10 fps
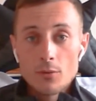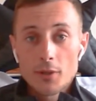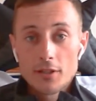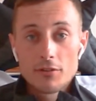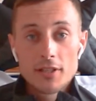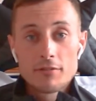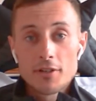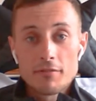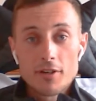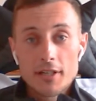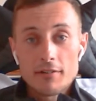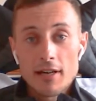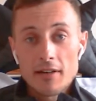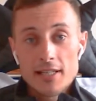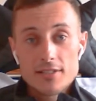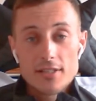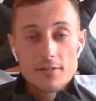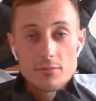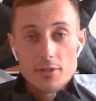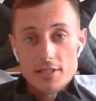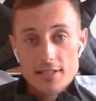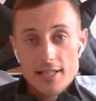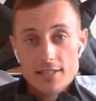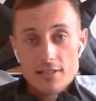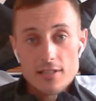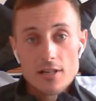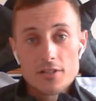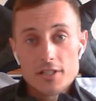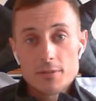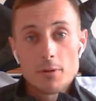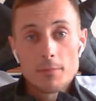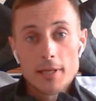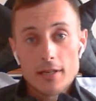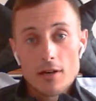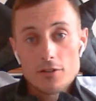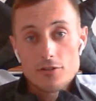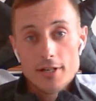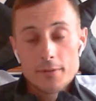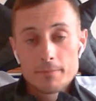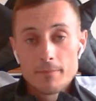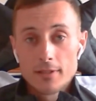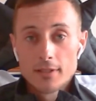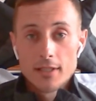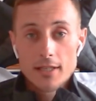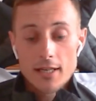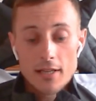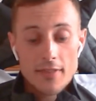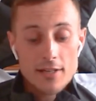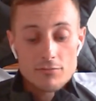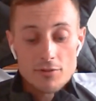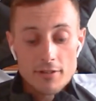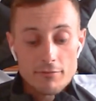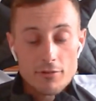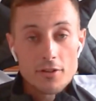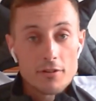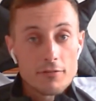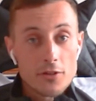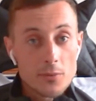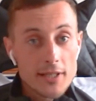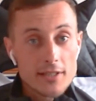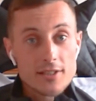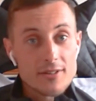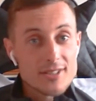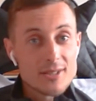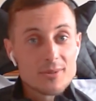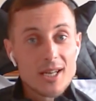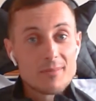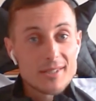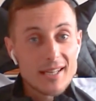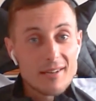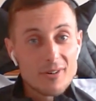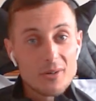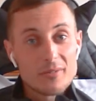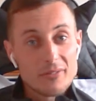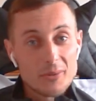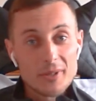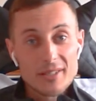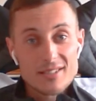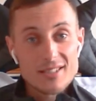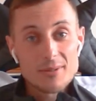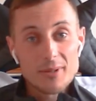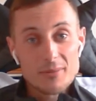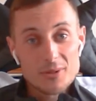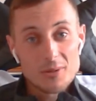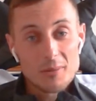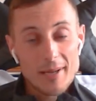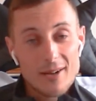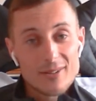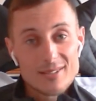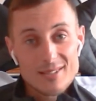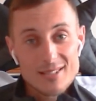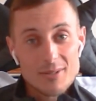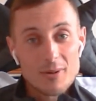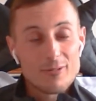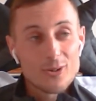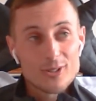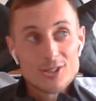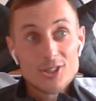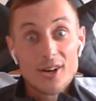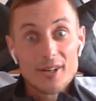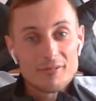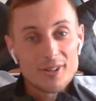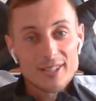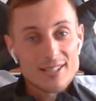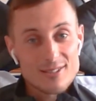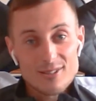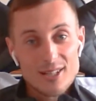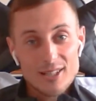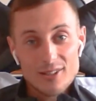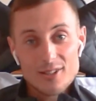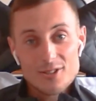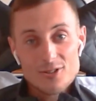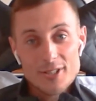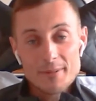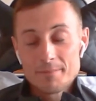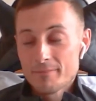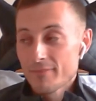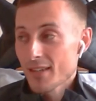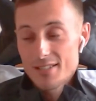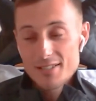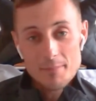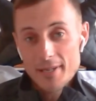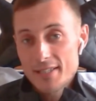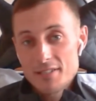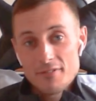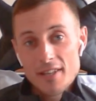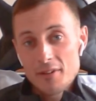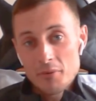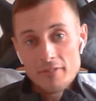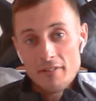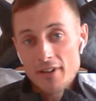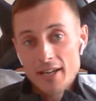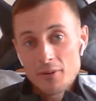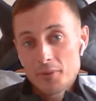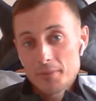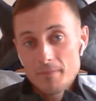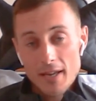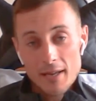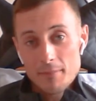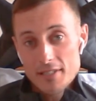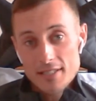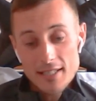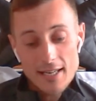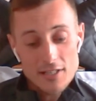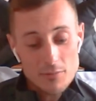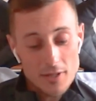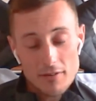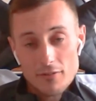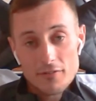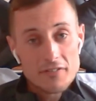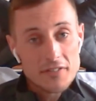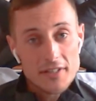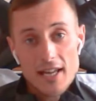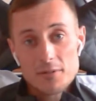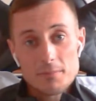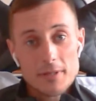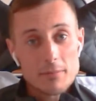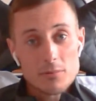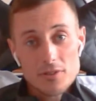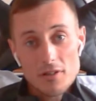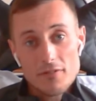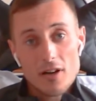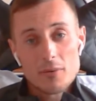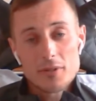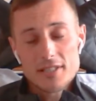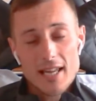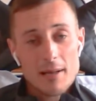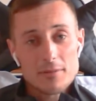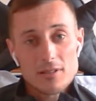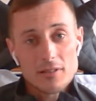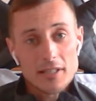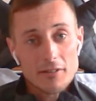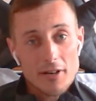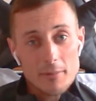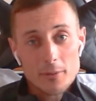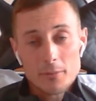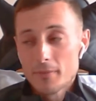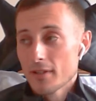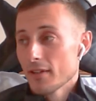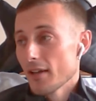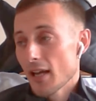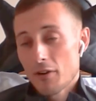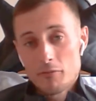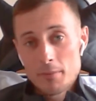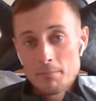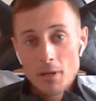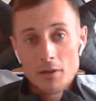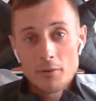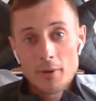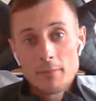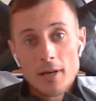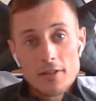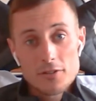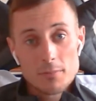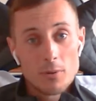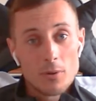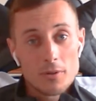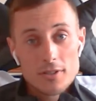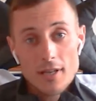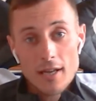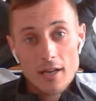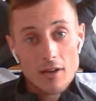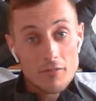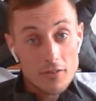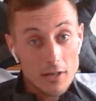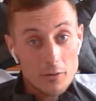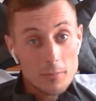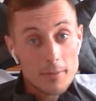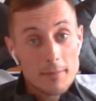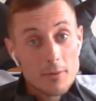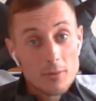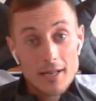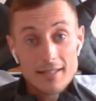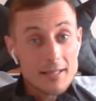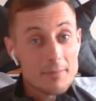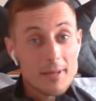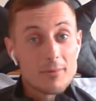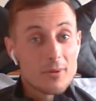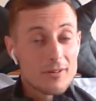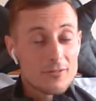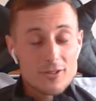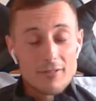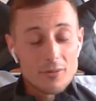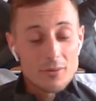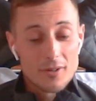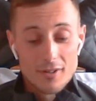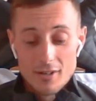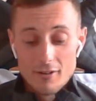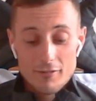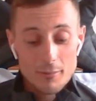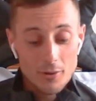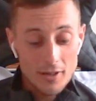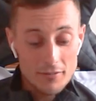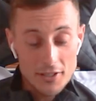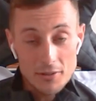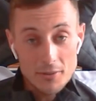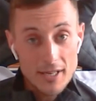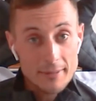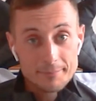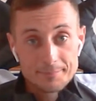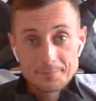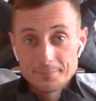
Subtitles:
We're currently running Rocket Round Leicester, which is Leicester's largest public art trail. That's running for another few weeks, so there's still time to get involved if you wanted to see what it was all about and to see what 40 giant rockets look like on our street. The biggest event that we've ever held. It's engaged with over 50,000 people so far, which is absolutely incredible. And we've been blown away by the support of the local people and indeed people that have travelled from all over the UK.